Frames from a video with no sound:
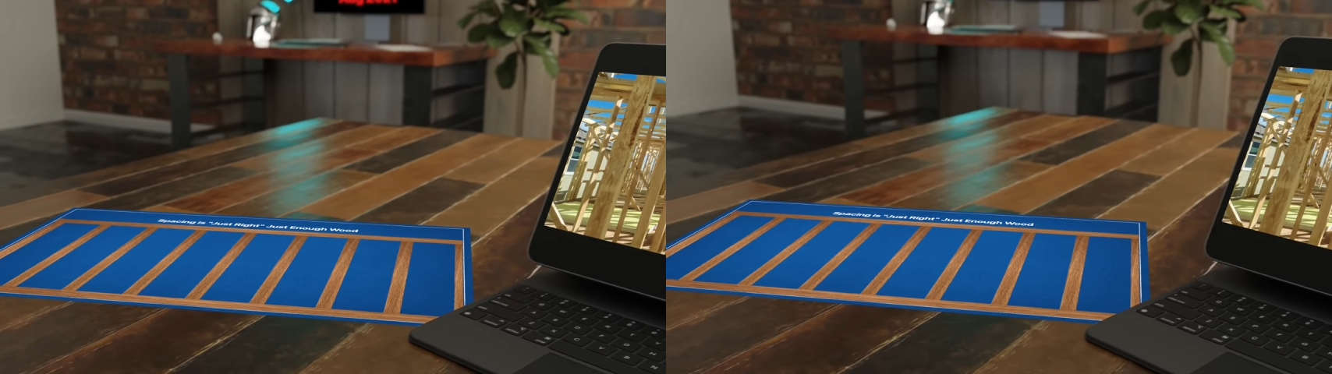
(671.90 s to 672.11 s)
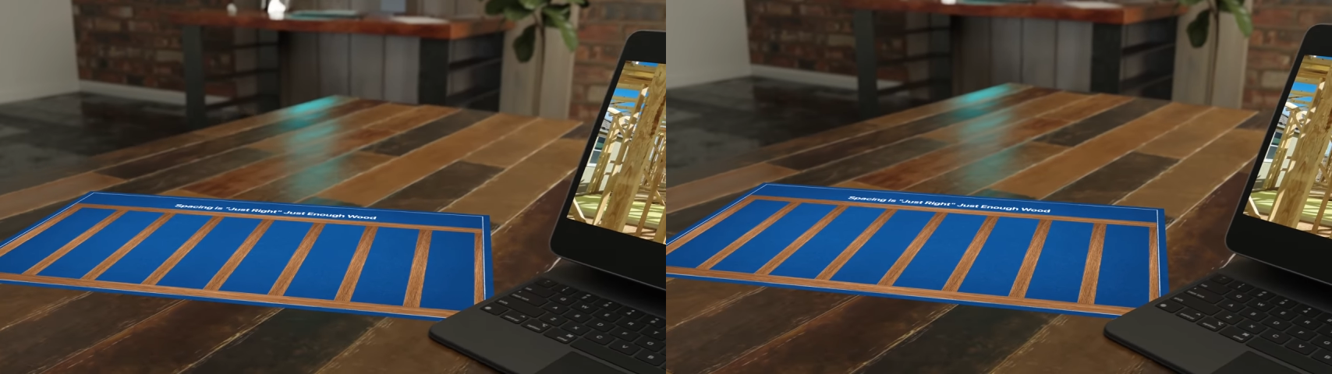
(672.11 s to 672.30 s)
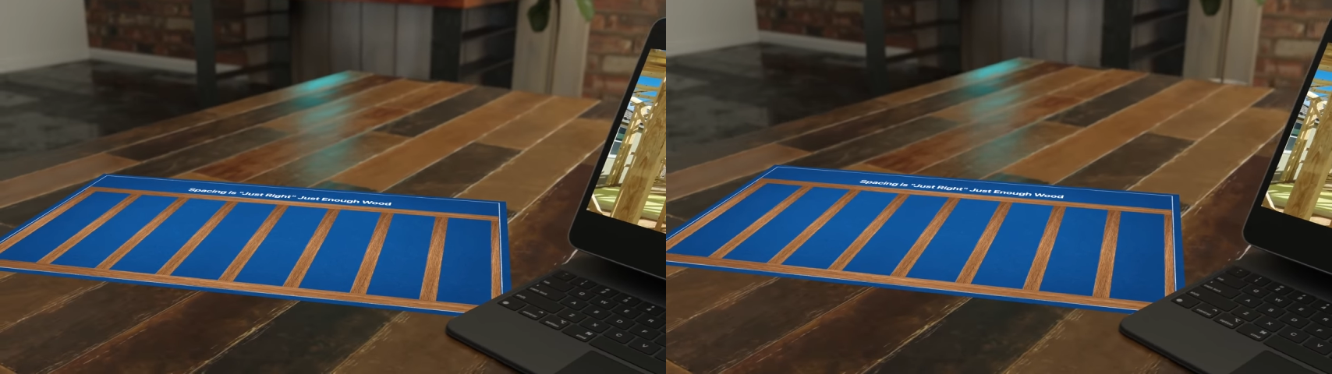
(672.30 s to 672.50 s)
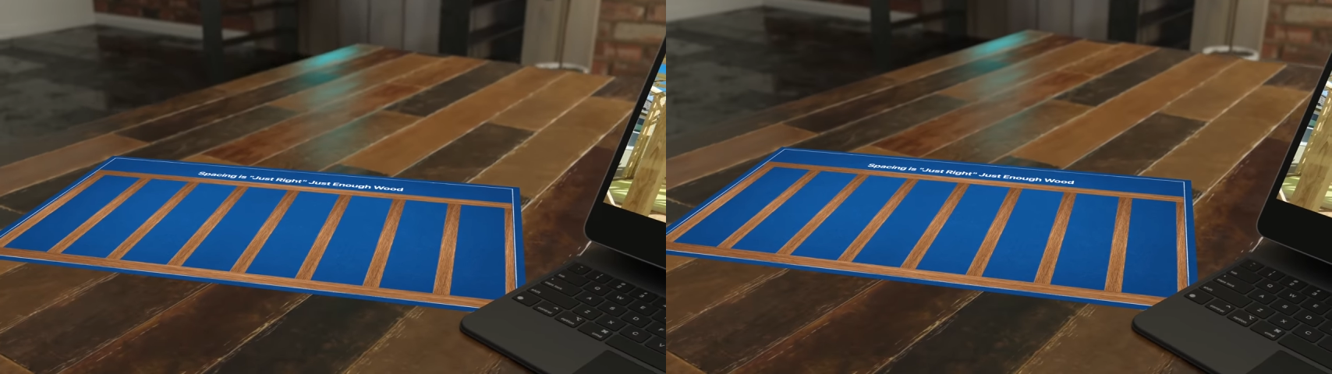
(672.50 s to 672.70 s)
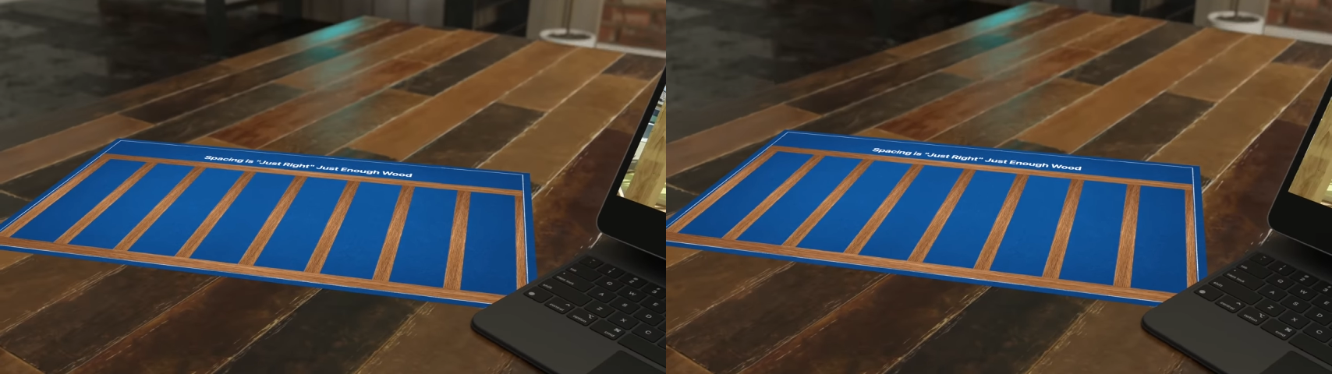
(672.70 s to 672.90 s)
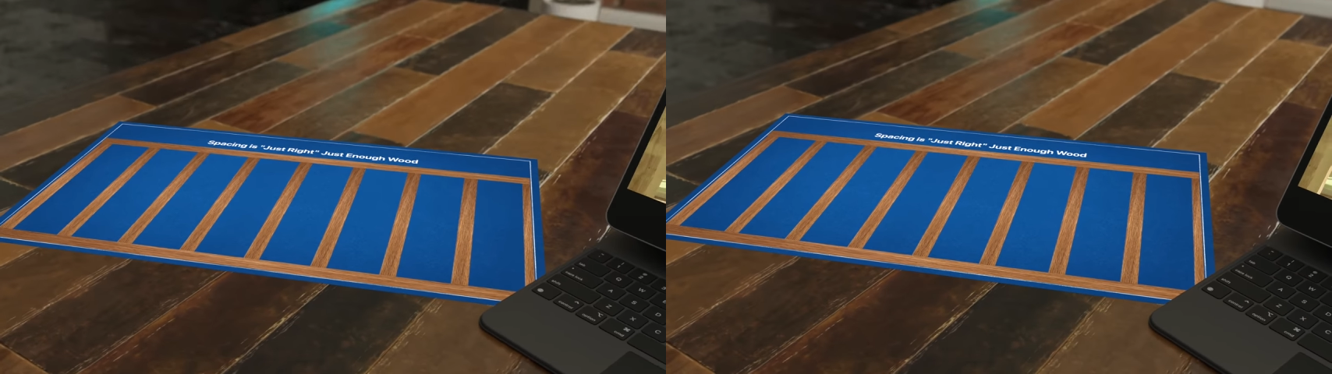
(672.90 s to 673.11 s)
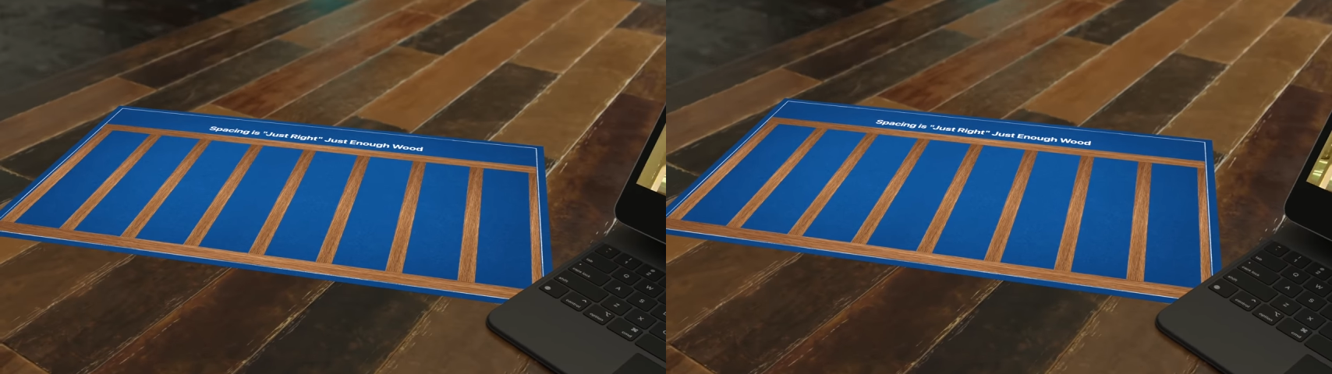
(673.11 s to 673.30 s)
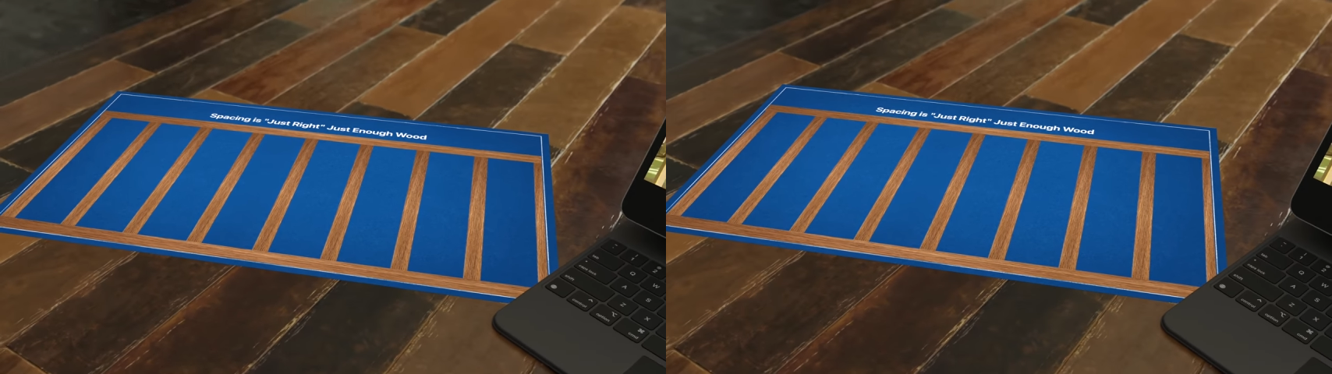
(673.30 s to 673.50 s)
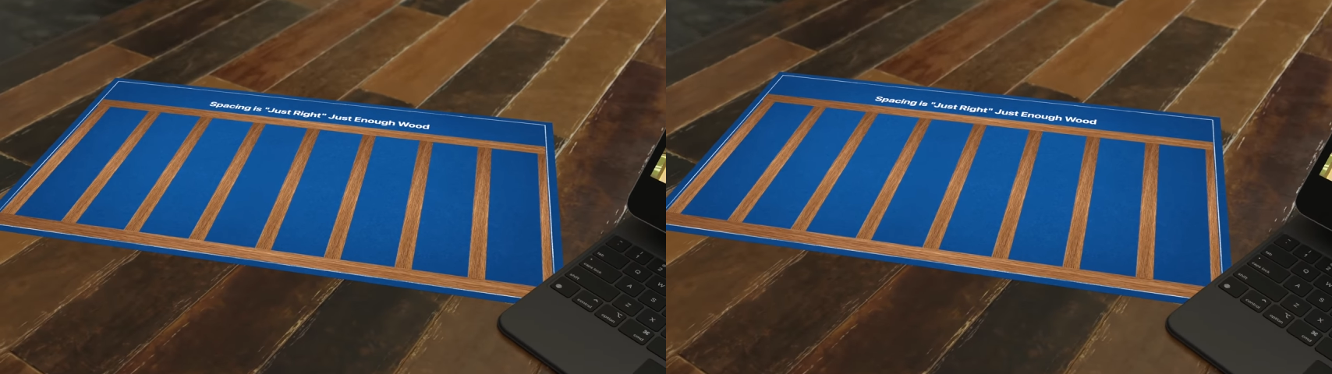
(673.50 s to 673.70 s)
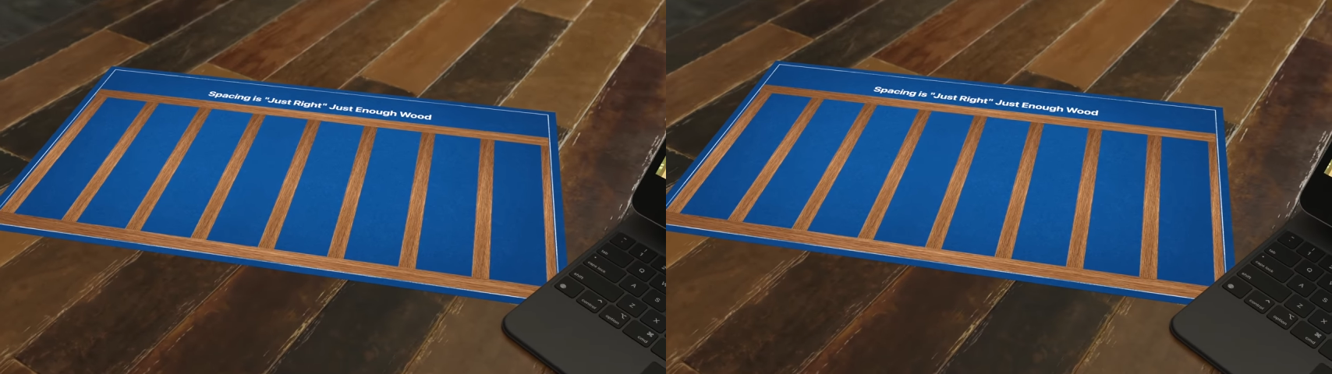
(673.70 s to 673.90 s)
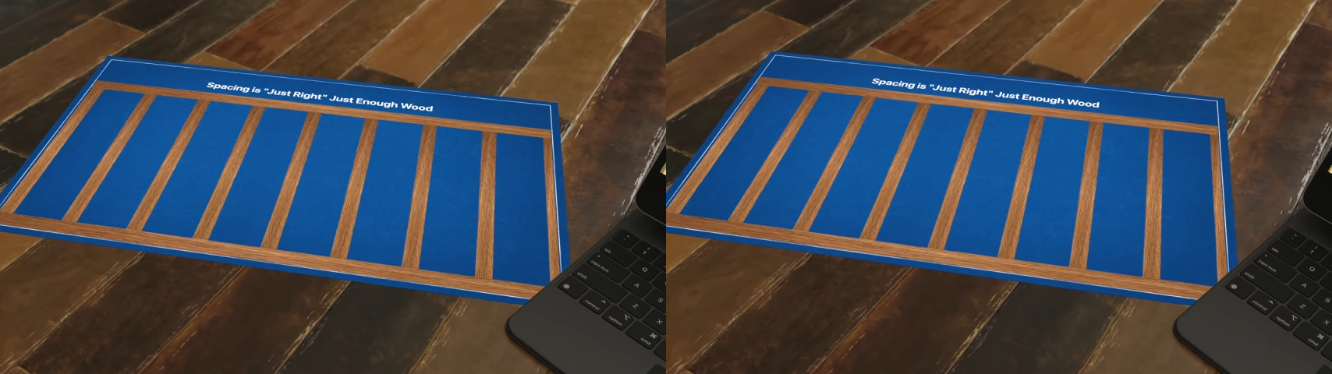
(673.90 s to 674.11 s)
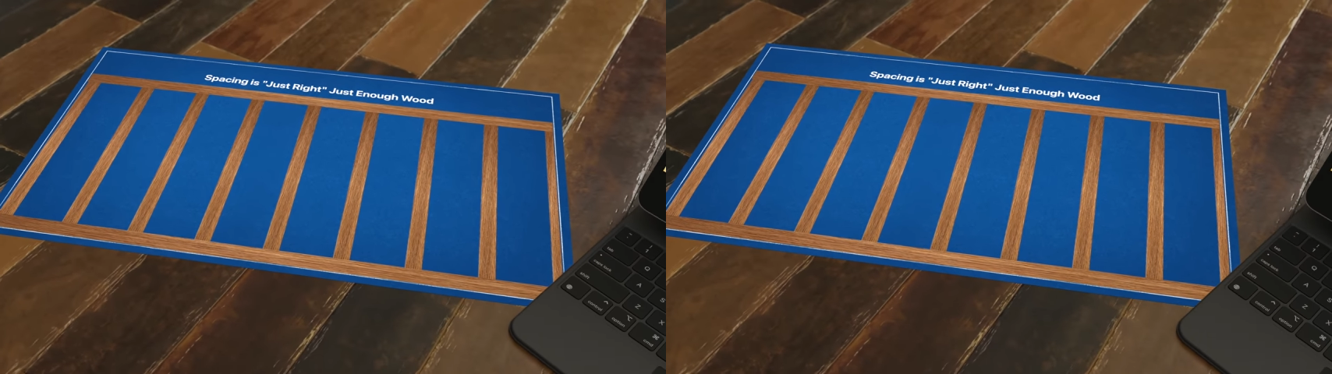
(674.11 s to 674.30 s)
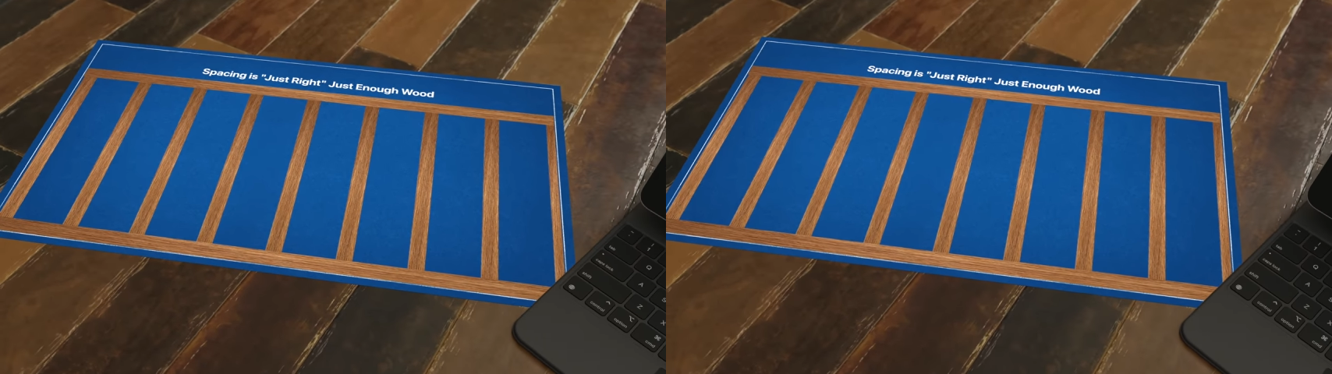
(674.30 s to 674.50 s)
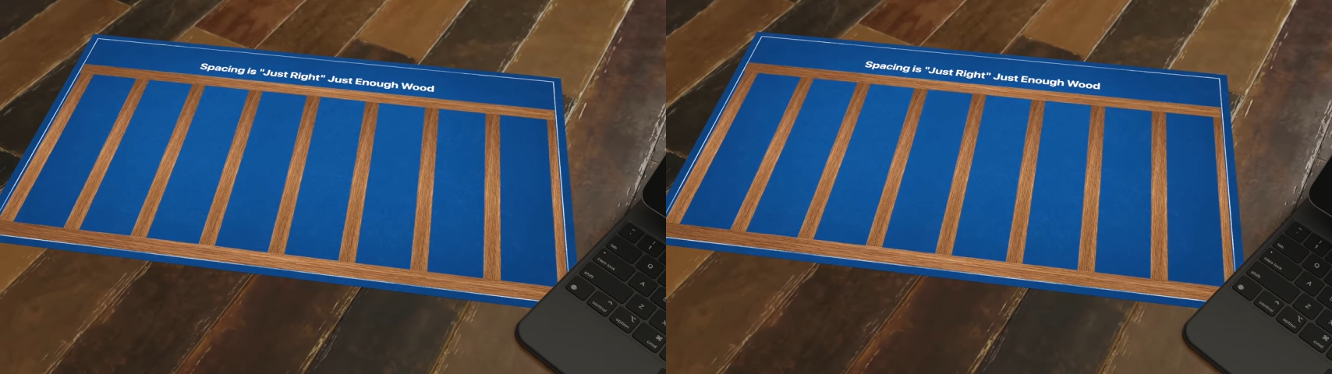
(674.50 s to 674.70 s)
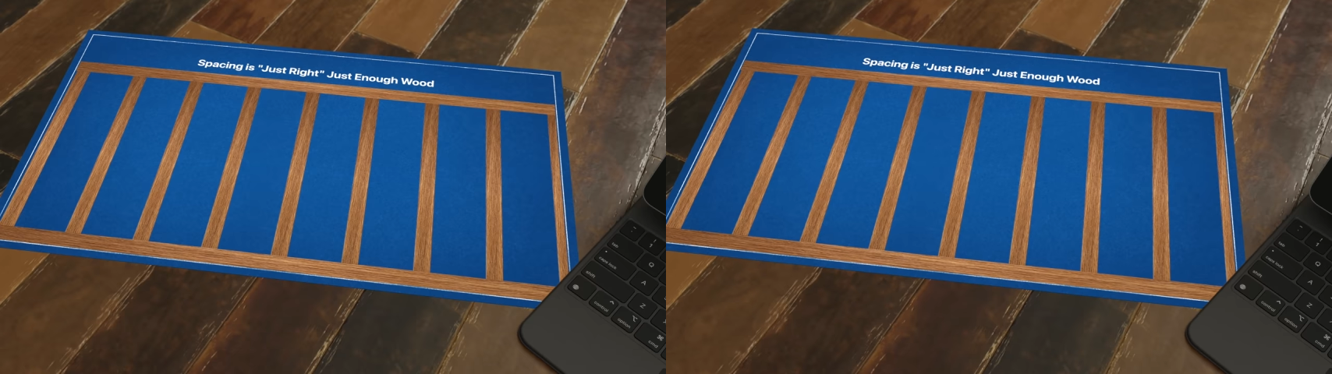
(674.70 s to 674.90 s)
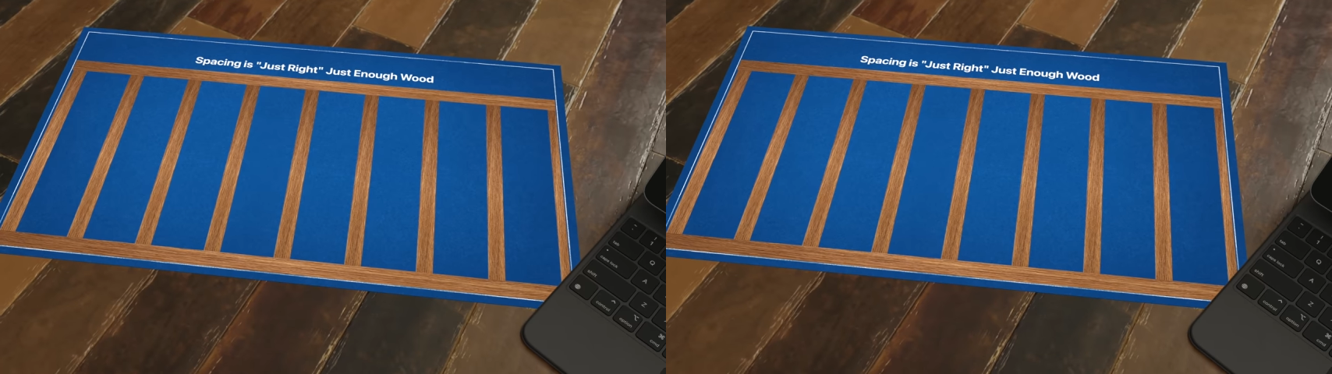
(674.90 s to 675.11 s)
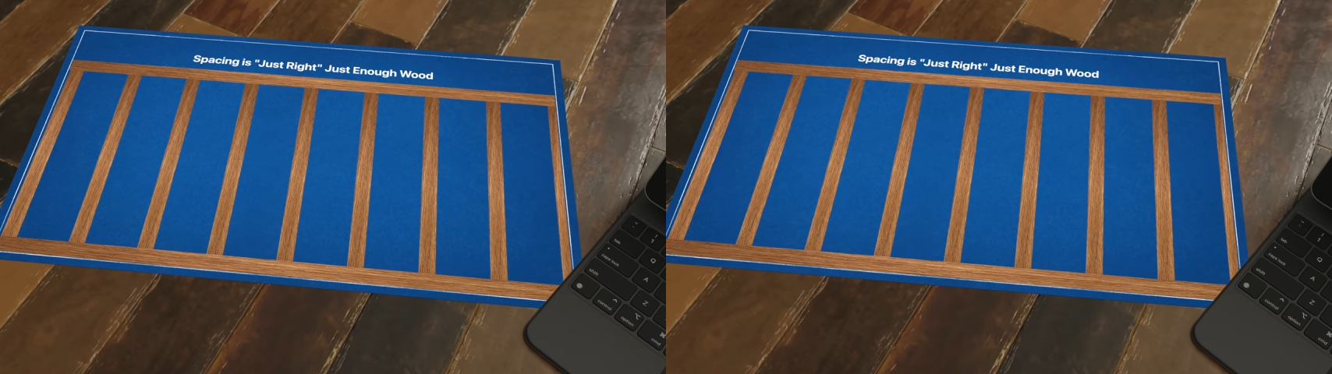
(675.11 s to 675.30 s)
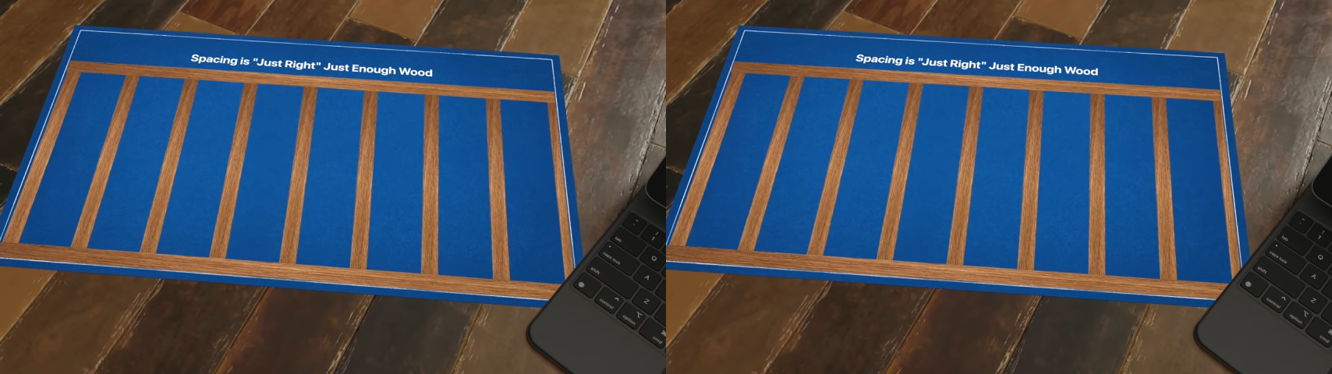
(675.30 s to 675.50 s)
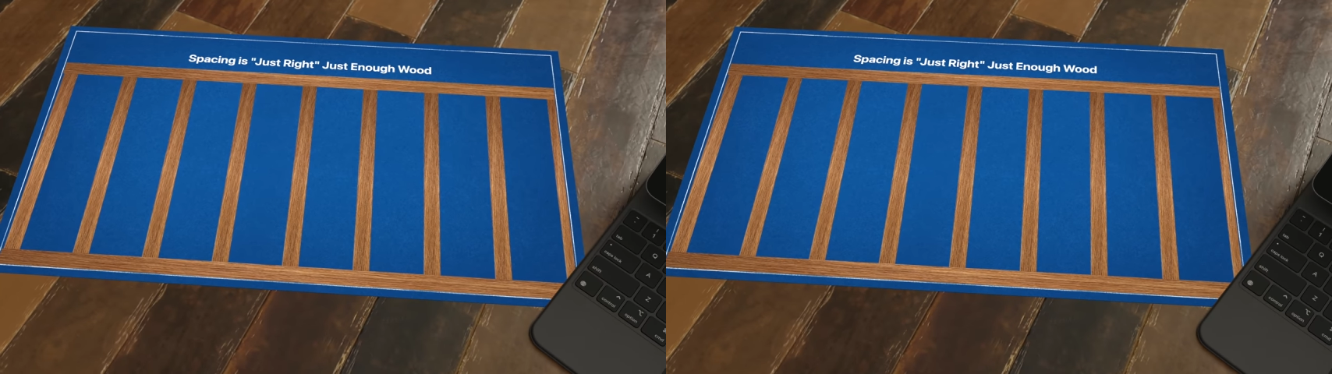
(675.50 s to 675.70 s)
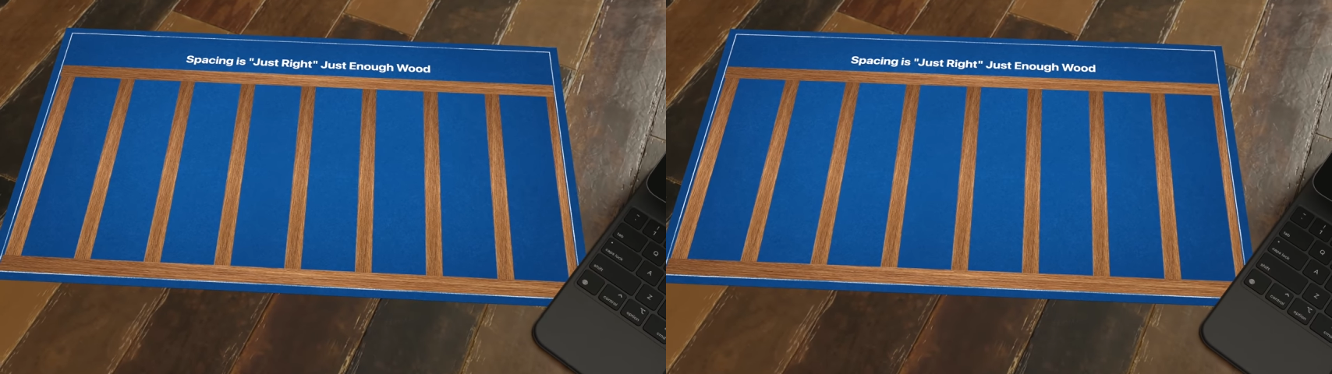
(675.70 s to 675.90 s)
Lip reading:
[unreadable: no face in view]